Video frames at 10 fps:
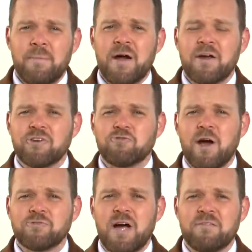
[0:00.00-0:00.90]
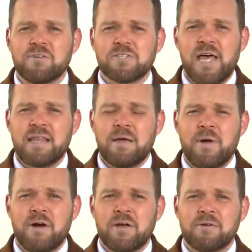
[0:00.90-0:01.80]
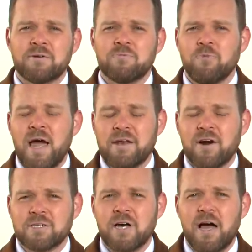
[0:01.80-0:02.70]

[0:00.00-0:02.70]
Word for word: American truck drivers and the American right are